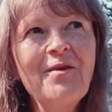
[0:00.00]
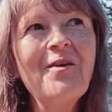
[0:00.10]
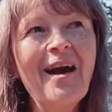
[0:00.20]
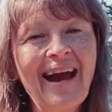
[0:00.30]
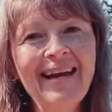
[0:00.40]

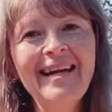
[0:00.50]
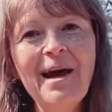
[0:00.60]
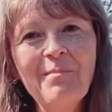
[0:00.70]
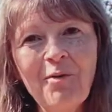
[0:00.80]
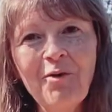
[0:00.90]
are hanging
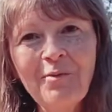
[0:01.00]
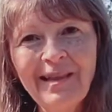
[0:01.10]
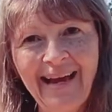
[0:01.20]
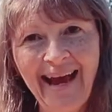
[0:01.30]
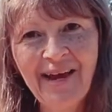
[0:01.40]
out more with
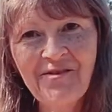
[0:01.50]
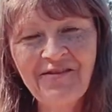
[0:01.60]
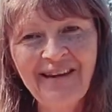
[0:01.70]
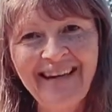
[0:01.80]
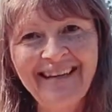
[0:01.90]
the hay
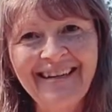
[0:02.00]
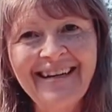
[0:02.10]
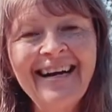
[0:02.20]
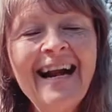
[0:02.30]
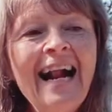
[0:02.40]

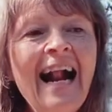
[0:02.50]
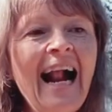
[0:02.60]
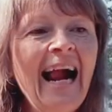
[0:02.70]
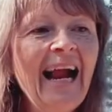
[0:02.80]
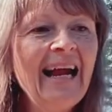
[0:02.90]
feeder,
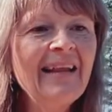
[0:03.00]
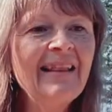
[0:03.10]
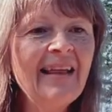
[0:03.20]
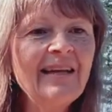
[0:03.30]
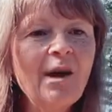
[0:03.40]

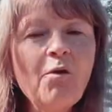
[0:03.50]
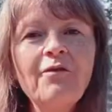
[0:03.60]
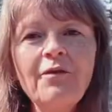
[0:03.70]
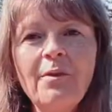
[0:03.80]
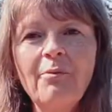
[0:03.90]
and they don't
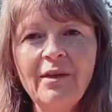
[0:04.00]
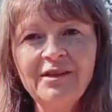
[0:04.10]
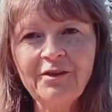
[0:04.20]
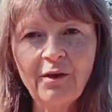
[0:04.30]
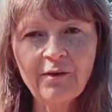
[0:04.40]
feel the
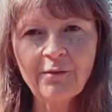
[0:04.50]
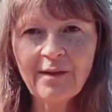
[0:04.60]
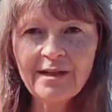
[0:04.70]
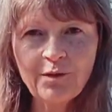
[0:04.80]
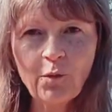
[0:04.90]
pressure on the
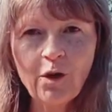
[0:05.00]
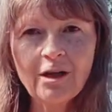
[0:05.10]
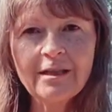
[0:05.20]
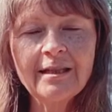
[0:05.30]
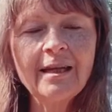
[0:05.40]

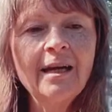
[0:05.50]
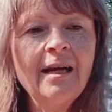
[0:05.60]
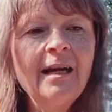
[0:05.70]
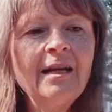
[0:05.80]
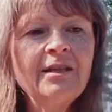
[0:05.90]
resource.
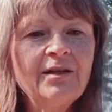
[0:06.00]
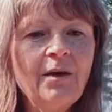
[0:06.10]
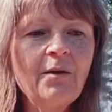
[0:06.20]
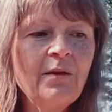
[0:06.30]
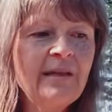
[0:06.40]

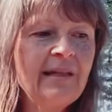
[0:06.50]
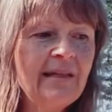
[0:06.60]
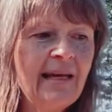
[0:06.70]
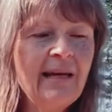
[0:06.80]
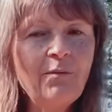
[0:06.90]
So they
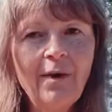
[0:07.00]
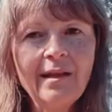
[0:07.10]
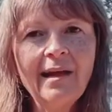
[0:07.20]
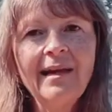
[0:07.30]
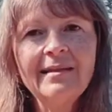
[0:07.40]
tend to eat way
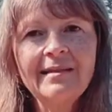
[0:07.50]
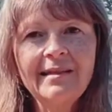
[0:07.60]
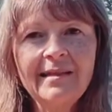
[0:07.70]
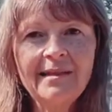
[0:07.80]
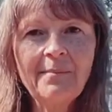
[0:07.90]
less. They
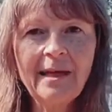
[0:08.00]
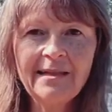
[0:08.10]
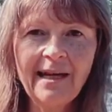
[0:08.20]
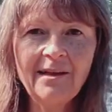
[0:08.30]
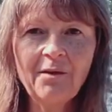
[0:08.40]
tend to
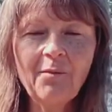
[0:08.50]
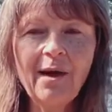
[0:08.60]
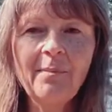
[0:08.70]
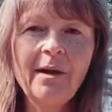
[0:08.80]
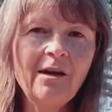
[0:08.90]
maintain their
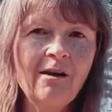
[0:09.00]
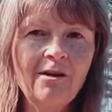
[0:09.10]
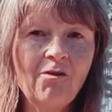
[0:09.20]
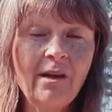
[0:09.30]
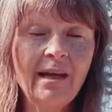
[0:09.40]
weight better
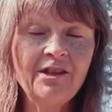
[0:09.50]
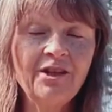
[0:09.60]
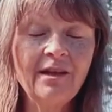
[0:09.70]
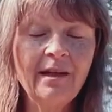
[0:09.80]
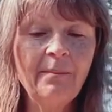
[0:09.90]
and not get
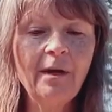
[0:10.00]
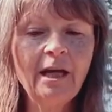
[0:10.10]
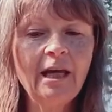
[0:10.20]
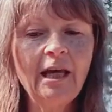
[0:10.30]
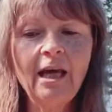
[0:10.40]
chunky
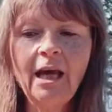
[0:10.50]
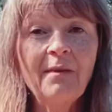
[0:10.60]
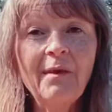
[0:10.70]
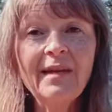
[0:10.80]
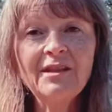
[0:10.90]
monkey.
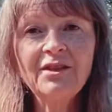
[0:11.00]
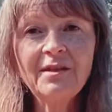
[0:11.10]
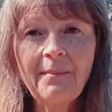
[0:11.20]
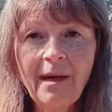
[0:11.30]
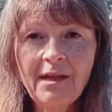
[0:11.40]
Anyway, that's just
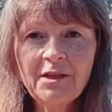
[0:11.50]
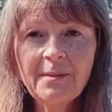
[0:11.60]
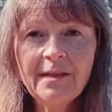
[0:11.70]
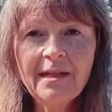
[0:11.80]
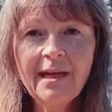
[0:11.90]
a
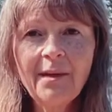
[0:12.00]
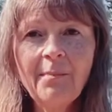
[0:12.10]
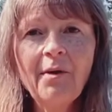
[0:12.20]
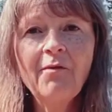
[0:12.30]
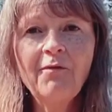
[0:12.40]
management tip
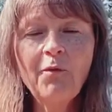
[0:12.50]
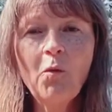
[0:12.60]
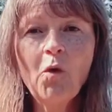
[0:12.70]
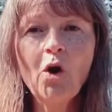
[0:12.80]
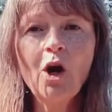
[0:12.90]

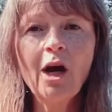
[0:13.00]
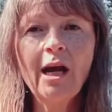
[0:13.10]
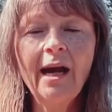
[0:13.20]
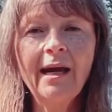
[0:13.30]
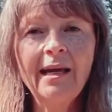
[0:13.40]
for
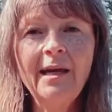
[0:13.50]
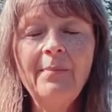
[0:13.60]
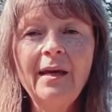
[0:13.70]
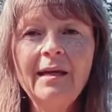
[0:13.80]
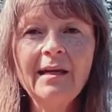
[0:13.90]

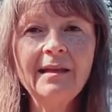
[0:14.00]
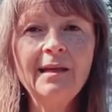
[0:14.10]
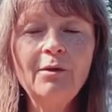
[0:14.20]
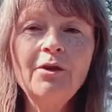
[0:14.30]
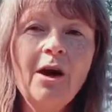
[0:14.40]
keeping
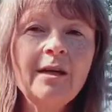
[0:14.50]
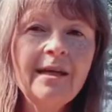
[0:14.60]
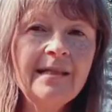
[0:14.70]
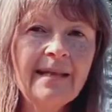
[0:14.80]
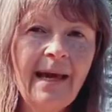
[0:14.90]
little
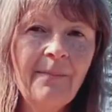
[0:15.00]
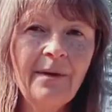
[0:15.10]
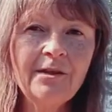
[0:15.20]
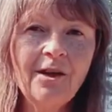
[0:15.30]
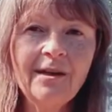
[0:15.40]
donkeys and
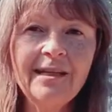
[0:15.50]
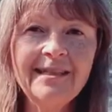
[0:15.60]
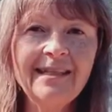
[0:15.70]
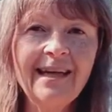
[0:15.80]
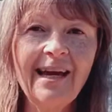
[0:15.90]
big
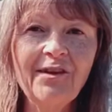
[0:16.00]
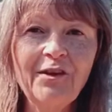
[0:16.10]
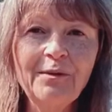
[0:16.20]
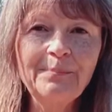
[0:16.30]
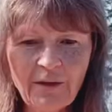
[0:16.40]
donkeys
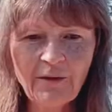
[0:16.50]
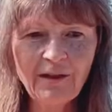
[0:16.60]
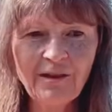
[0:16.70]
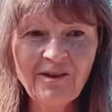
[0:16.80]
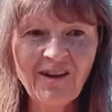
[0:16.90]
together, so the
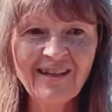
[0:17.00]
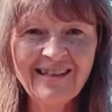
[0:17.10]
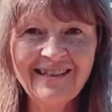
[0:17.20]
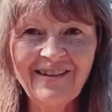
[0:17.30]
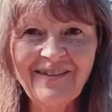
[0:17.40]
little
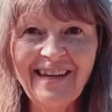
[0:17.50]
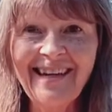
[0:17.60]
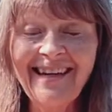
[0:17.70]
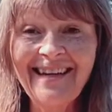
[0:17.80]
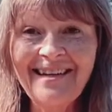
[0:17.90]
donkeys don't
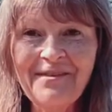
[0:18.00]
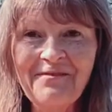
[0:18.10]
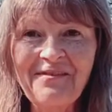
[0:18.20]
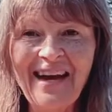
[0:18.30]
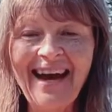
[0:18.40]
get
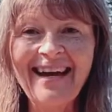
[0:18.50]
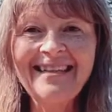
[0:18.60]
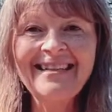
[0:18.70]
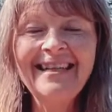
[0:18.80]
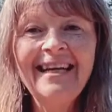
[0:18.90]
fat
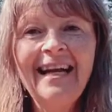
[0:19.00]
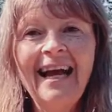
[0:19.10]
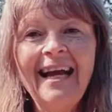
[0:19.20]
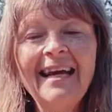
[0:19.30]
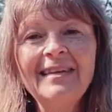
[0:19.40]

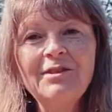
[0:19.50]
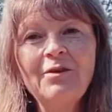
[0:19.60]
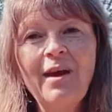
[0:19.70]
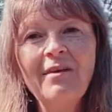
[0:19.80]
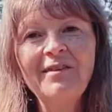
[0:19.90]
and
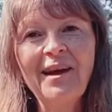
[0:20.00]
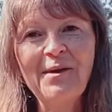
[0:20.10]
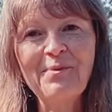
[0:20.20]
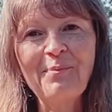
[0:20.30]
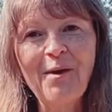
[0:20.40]
start having
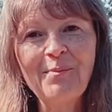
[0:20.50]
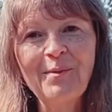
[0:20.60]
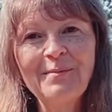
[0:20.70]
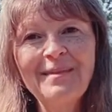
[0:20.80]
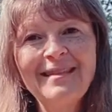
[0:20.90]
health problems.